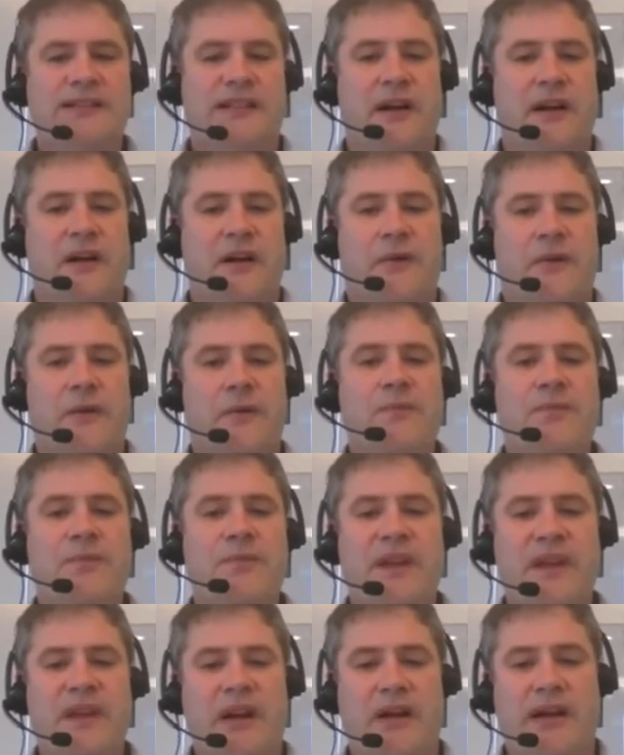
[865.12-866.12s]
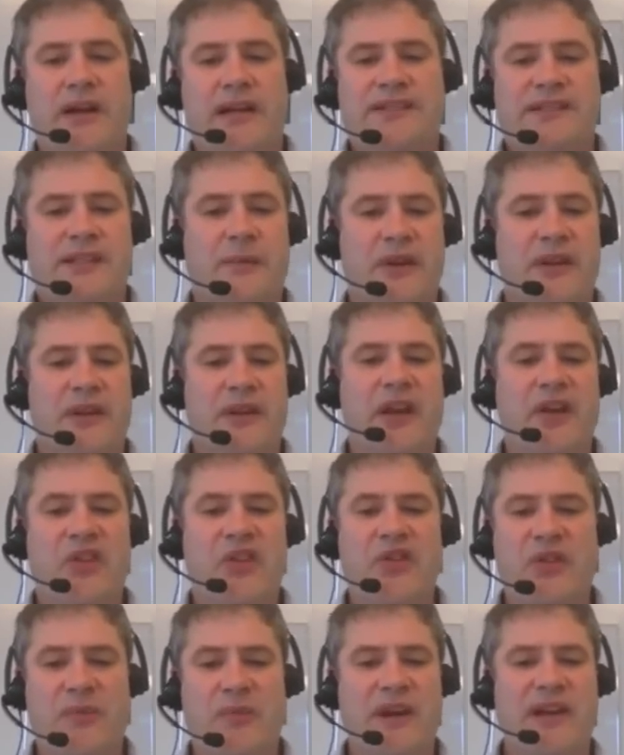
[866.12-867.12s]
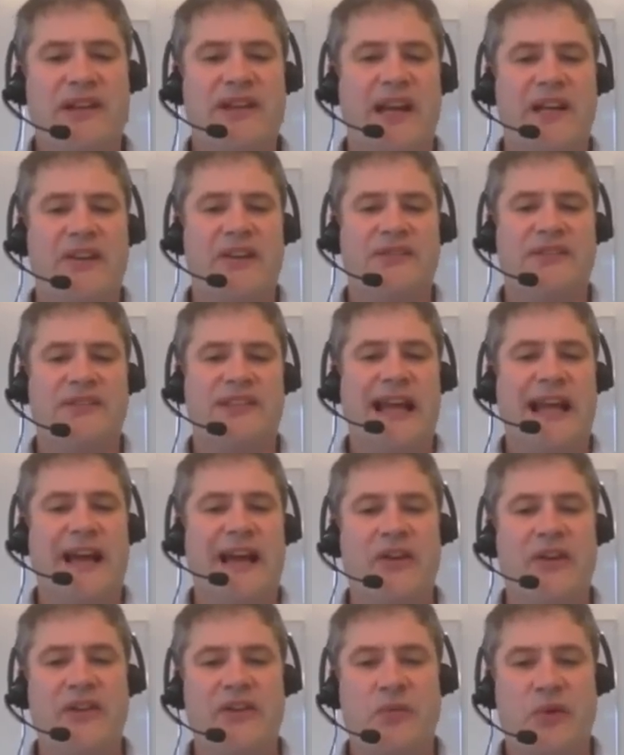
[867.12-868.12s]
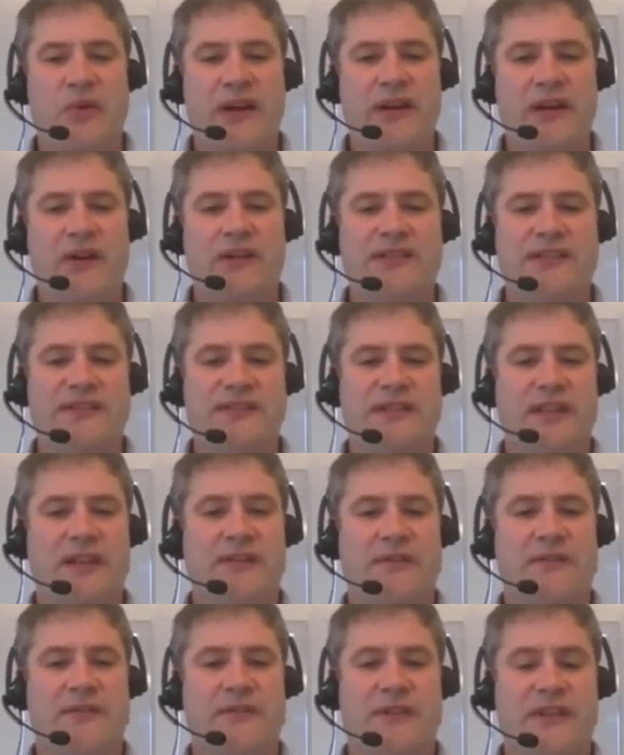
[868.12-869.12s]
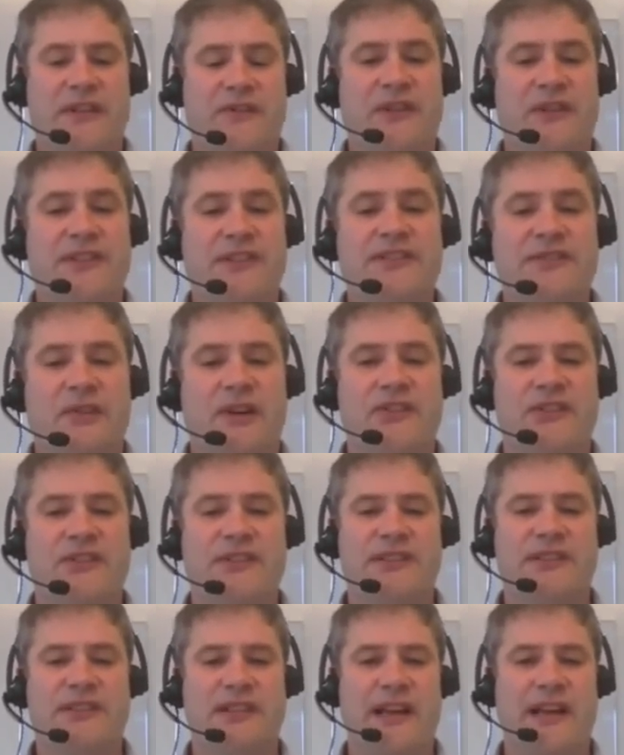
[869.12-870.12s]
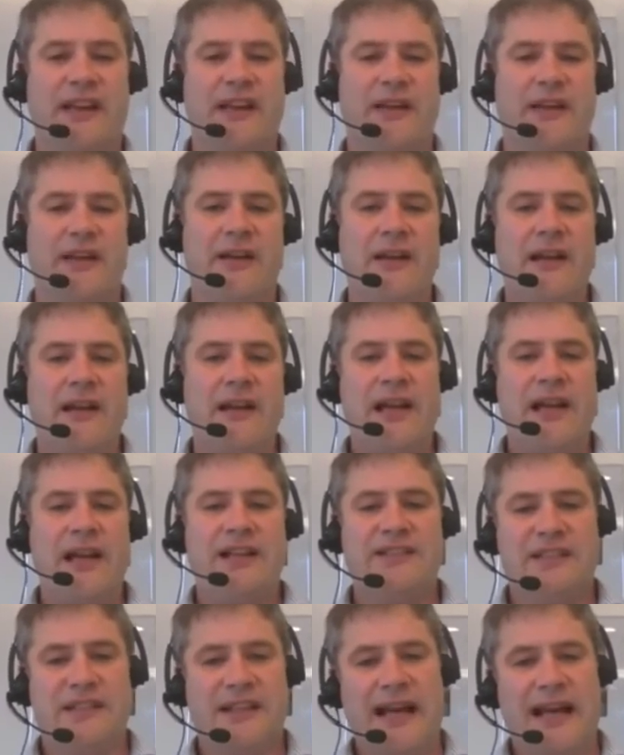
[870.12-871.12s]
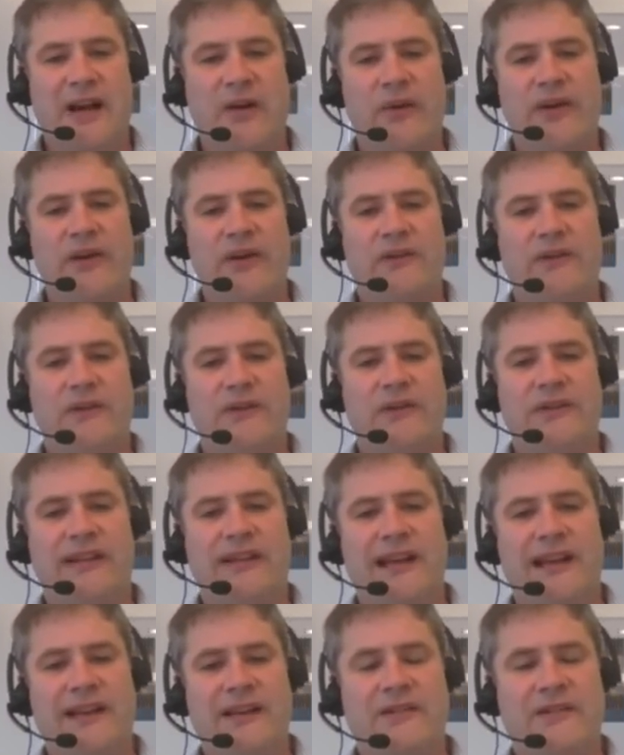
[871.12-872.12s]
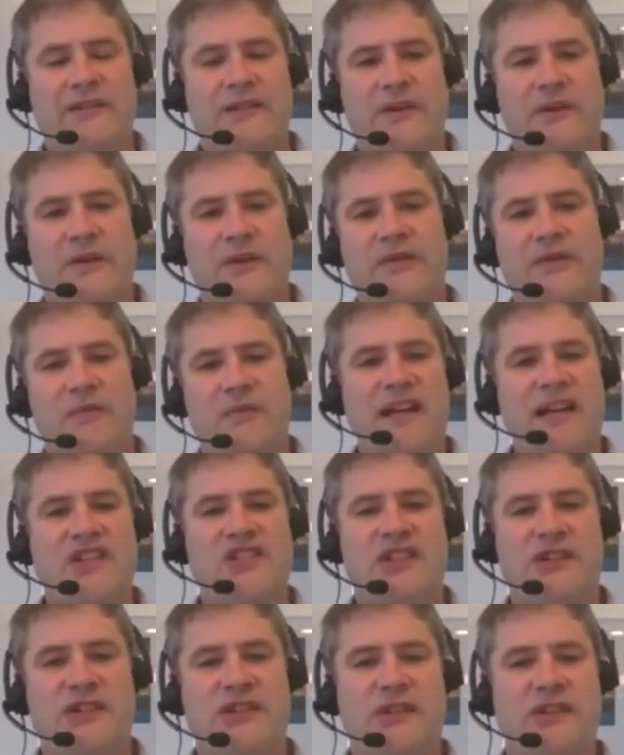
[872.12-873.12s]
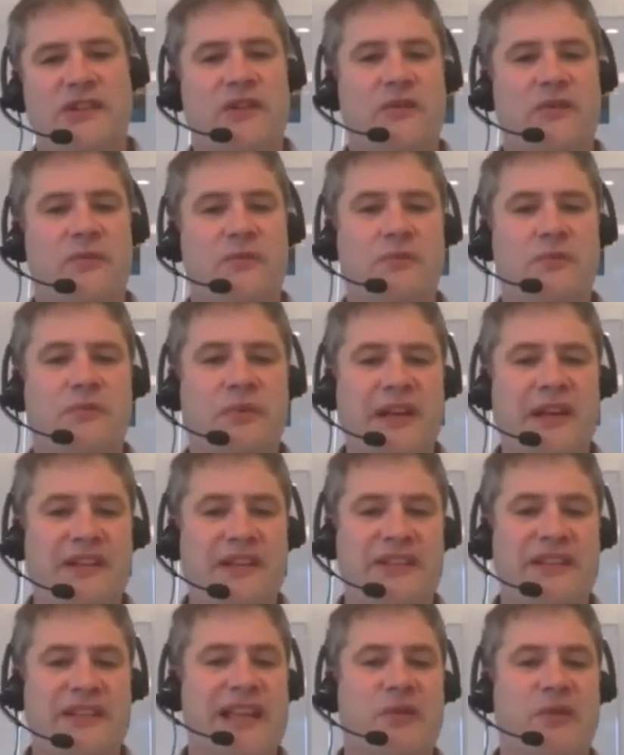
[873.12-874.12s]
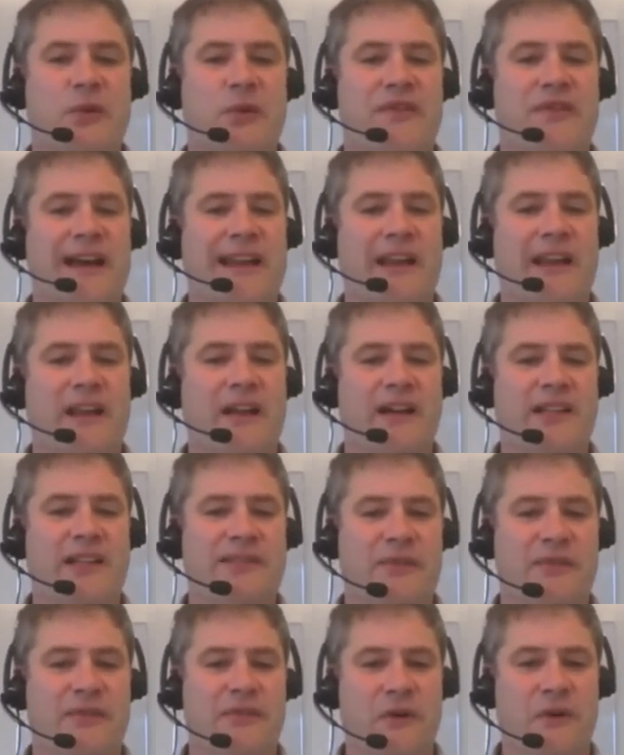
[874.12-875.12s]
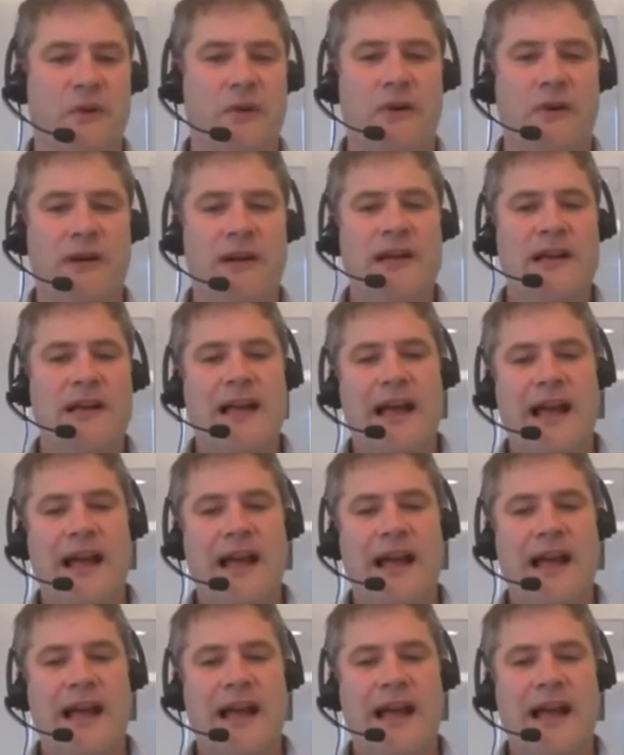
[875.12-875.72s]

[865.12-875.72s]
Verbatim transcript: So you know, in a summary, the, the big data is allowing you to bring lots of stuff, different structures together. It is allowing you to get into information that you potentially never would have analyzed before,